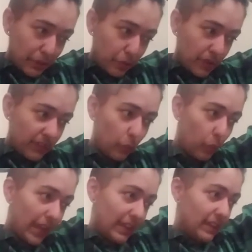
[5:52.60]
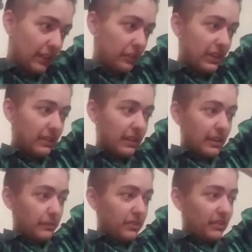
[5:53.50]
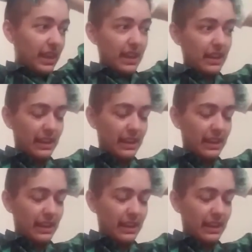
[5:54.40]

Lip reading: blue with the white underneath it, and I'm just like,